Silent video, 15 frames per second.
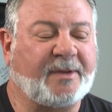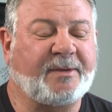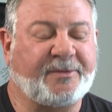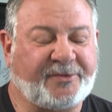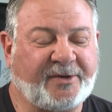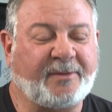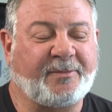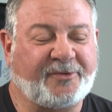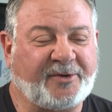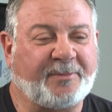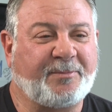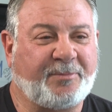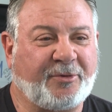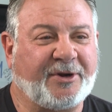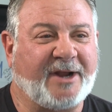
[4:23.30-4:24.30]
some
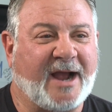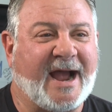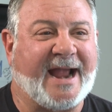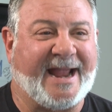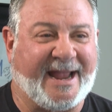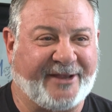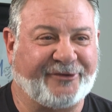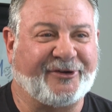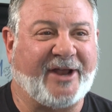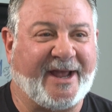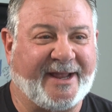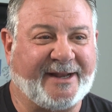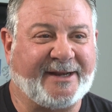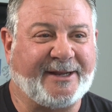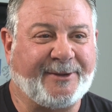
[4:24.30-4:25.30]
pretty high
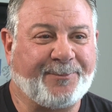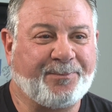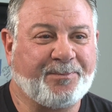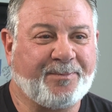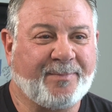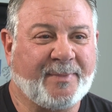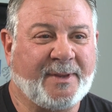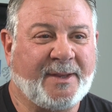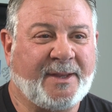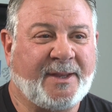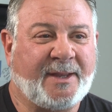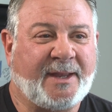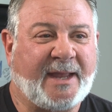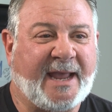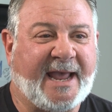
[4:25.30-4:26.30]
anxiety,
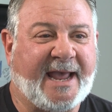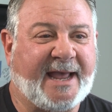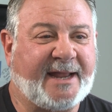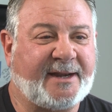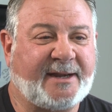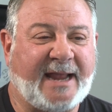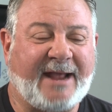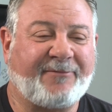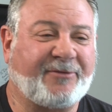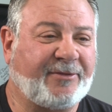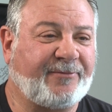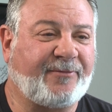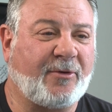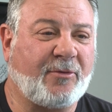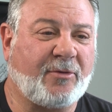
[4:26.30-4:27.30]
and after the
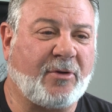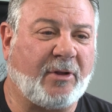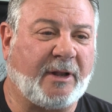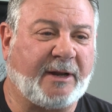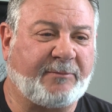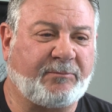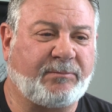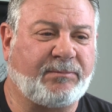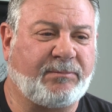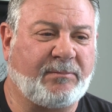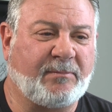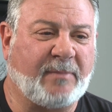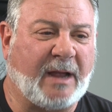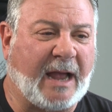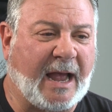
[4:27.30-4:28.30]
phone call,
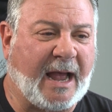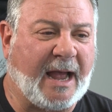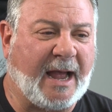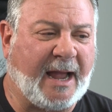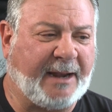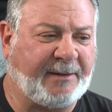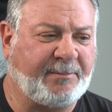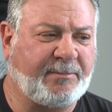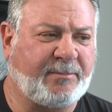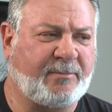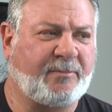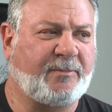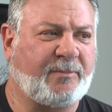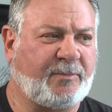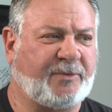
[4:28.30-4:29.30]
I
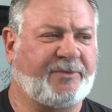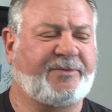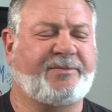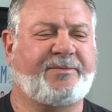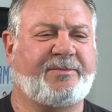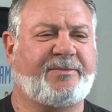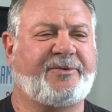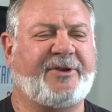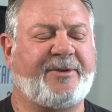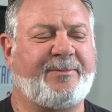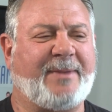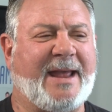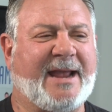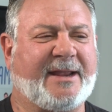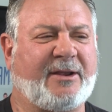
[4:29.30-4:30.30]
was sitting
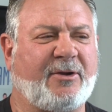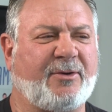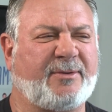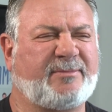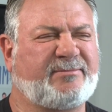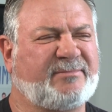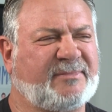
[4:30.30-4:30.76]
back and going,